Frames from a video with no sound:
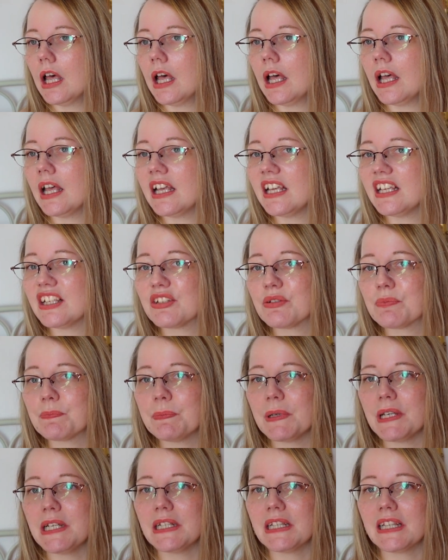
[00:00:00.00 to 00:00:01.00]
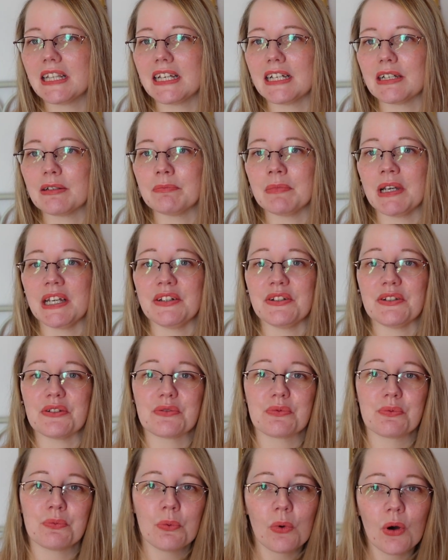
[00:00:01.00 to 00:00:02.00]
it's been like
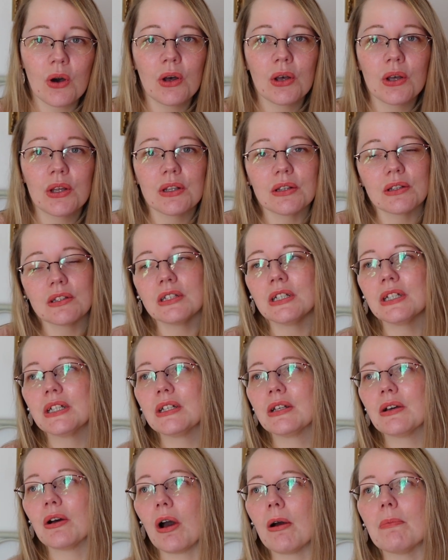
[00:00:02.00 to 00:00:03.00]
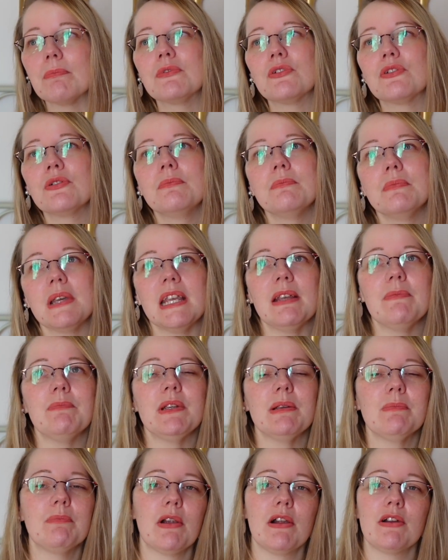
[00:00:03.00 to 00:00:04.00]
minus 1, up to
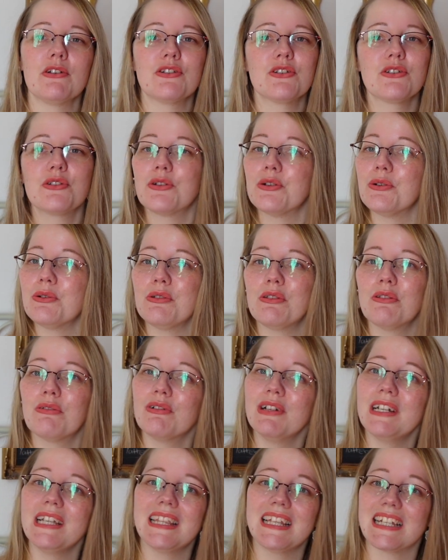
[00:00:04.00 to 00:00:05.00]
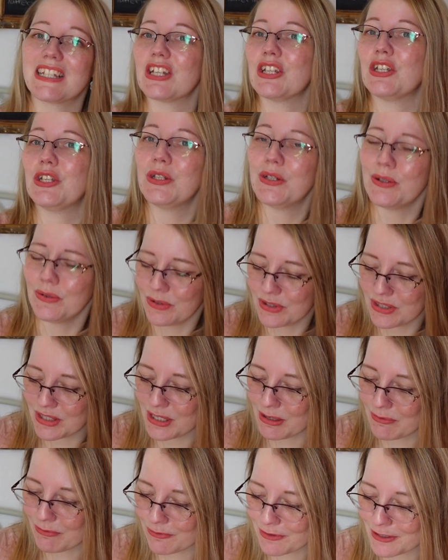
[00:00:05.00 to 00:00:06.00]
maybe plus 2, 3. That's a huge
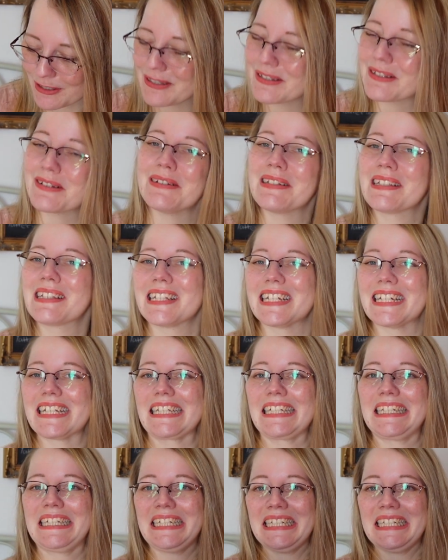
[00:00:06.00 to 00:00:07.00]
difference. So it's like,